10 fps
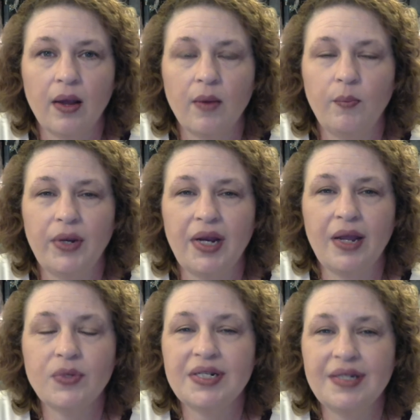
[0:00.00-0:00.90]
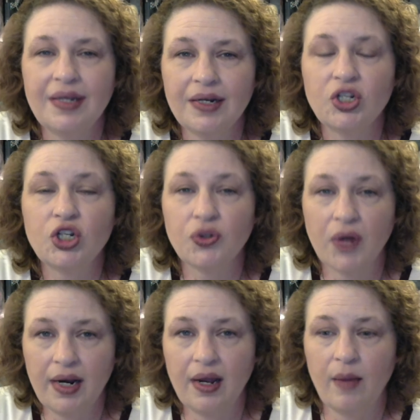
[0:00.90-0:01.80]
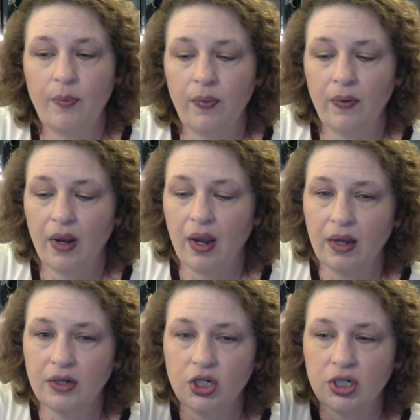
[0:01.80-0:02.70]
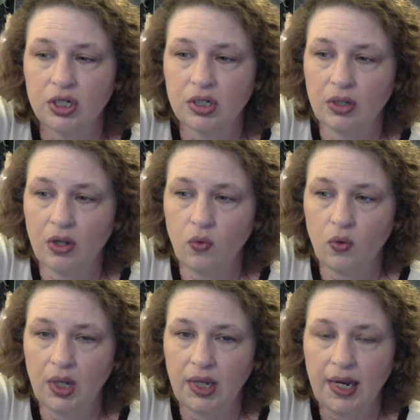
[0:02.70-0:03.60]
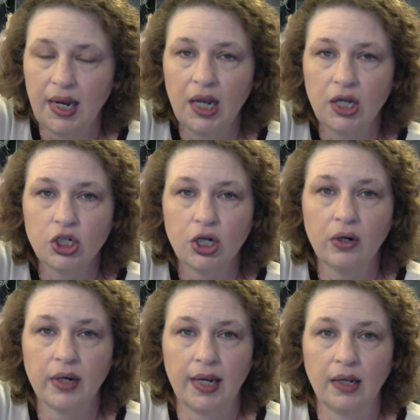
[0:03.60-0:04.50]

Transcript: But he was sitting straight up and just slowly turning.